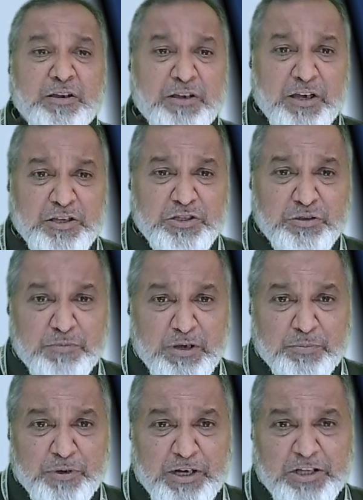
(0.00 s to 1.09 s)
consumer
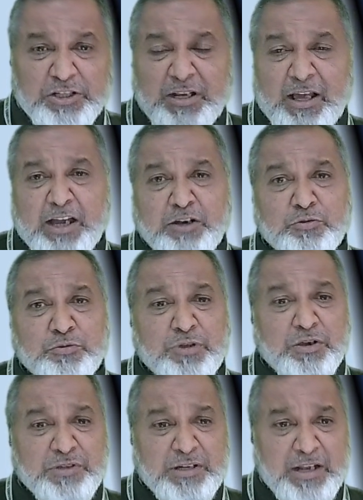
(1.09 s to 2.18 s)
protection act
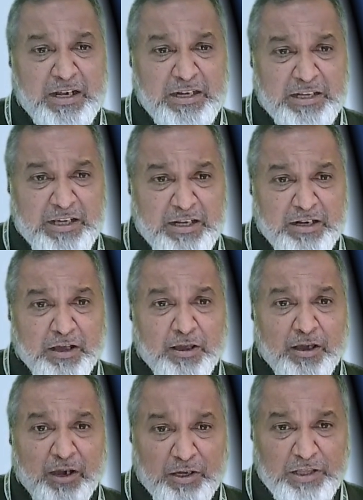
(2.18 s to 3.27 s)
2019,
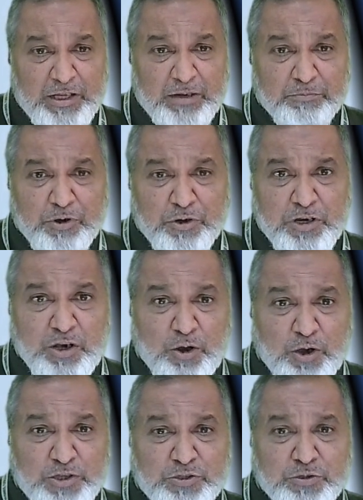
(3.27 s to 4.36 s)
other important
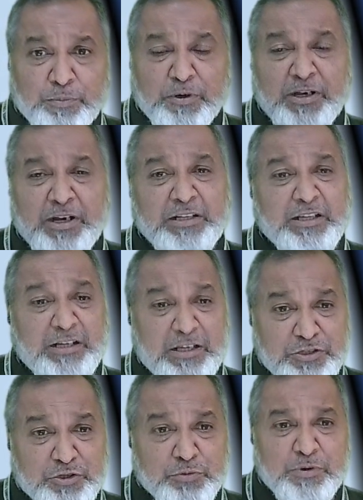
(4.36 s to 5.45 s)
laws to protect the
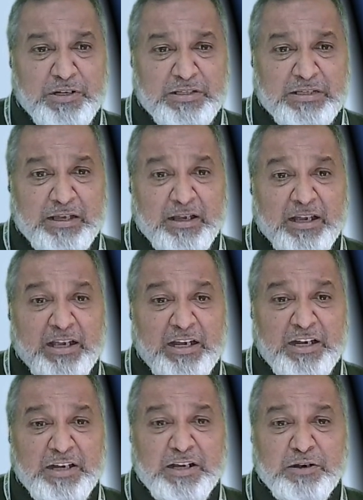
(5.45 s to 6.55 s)
consumers,
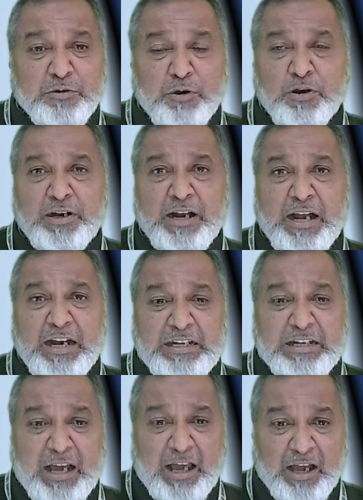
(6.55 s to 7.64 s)
Indian contract
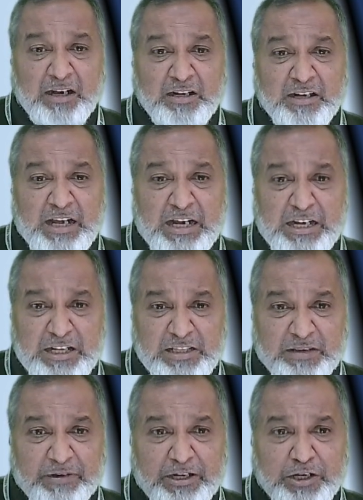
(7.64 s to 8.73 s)
act
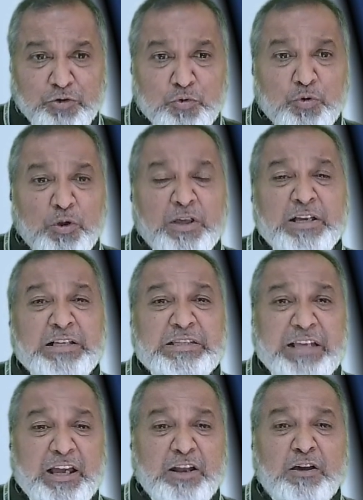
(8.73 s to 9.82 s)
1872,
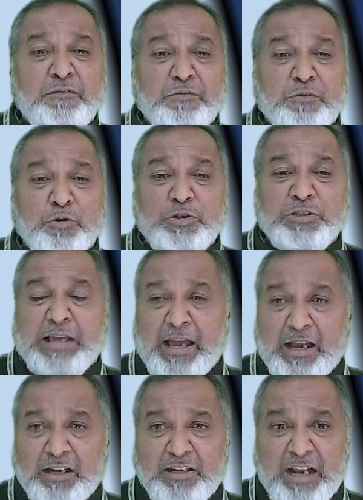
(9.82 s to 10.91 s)
sale of goods
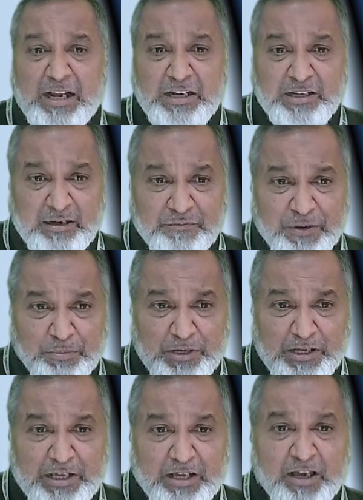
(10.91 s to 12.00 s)
act
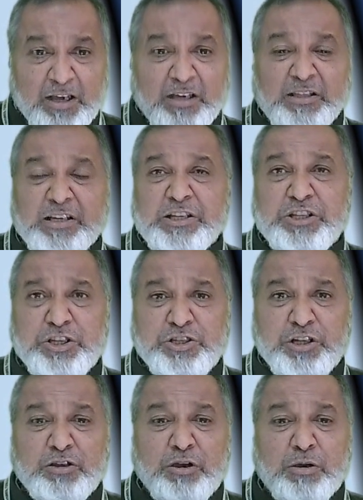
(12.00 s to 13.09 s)
1950, the
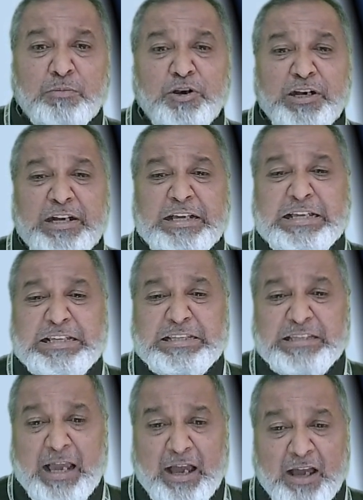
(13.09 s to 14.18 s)
essential commodities
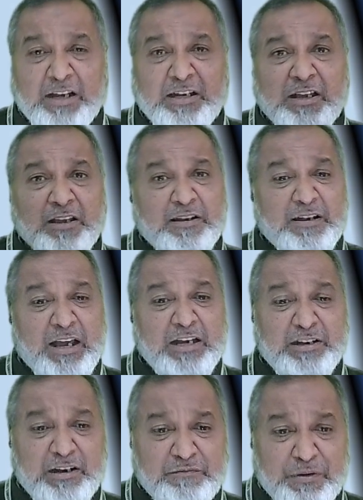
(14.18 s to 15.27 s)
act
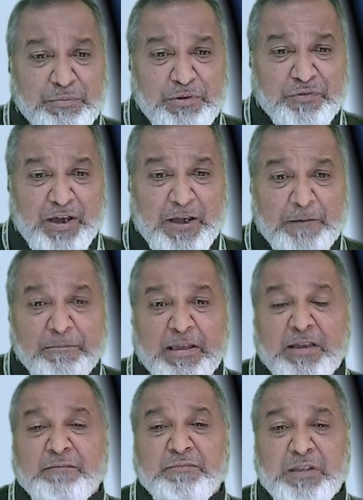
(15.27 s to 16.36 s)
1955,
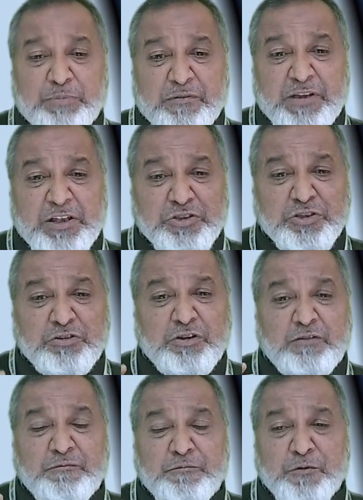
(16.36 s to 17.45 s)
the Prevention
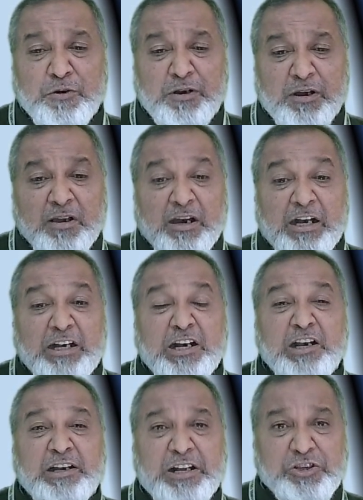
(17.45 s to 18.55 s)
of Food
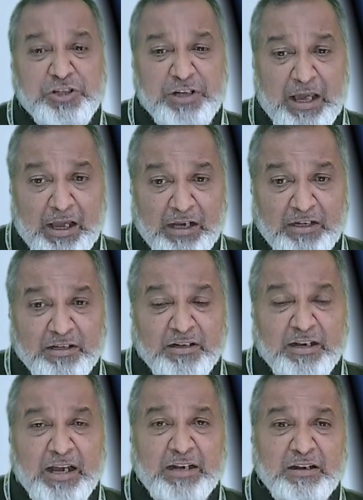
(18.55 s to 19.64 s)
Adulteration Act
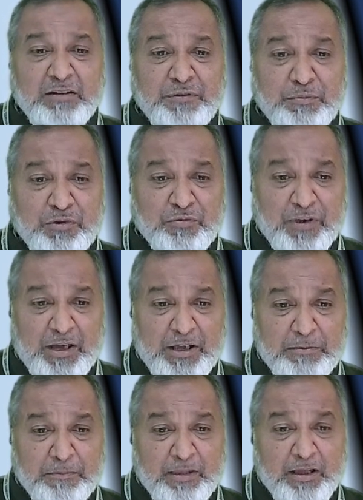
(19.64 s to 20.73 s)

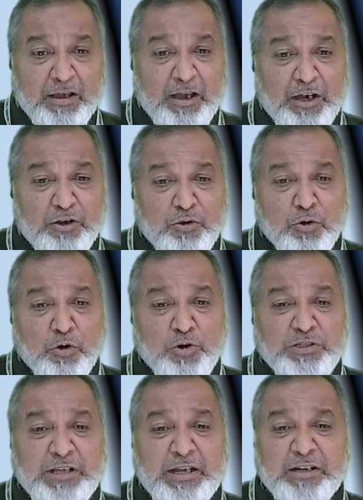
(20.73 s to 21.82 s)
1955, and
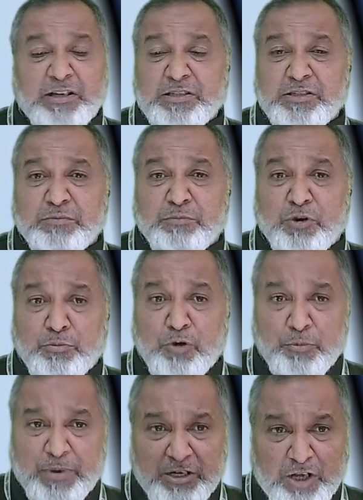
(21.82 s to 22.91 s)
Courts and Consumer
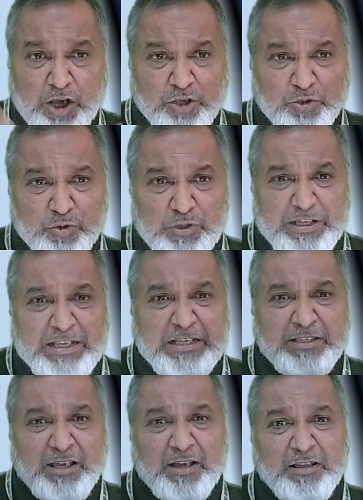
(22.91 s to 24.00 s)
Movement. So
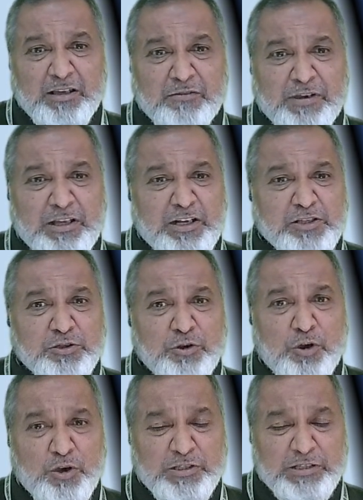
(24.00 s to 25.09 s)
these are the various
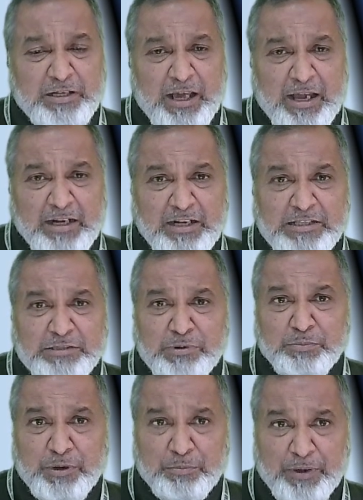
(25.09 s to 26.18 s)
laws and act has been
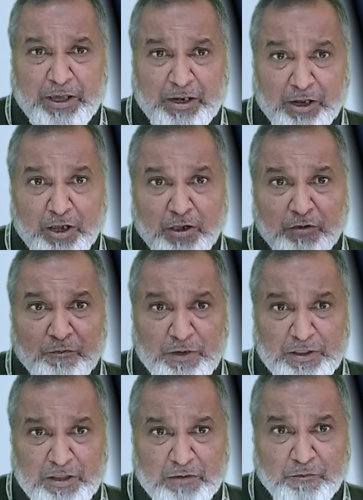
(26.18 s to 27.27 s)
prepared
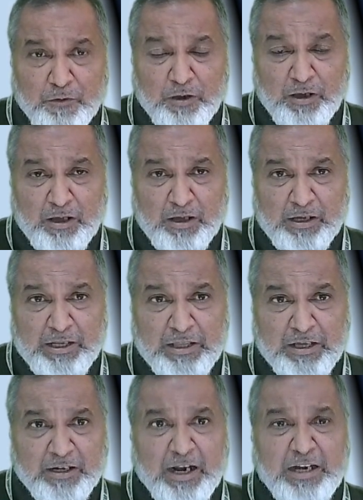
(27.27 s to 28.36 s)
in the
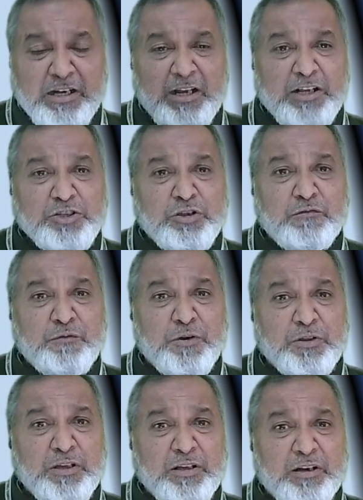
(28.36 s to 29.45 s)
right direction
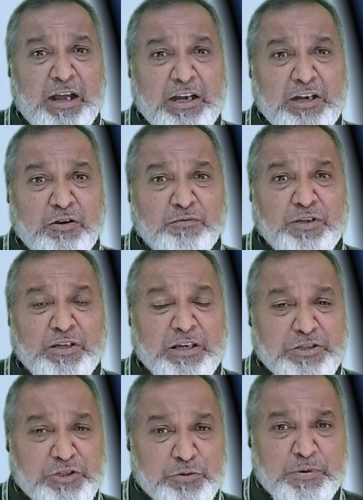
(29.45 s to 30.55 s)
for the right of the
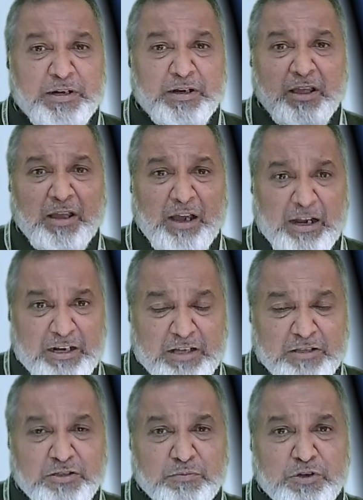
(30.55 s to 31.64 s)
consumer, and
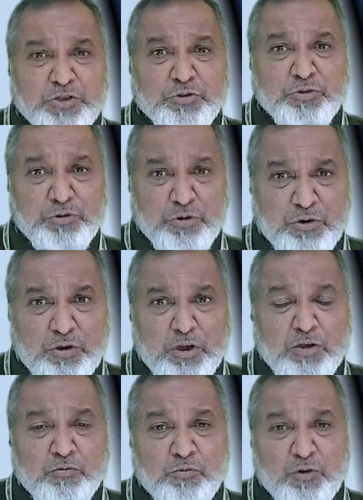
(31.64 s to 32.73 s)
consumer should know
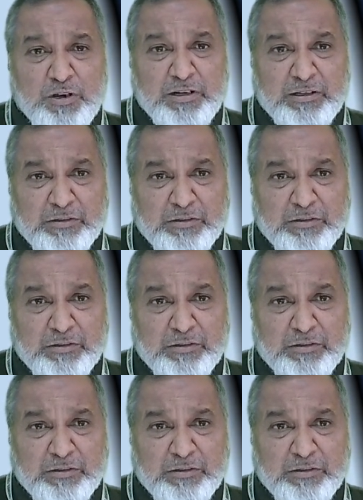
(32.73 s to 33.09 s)
what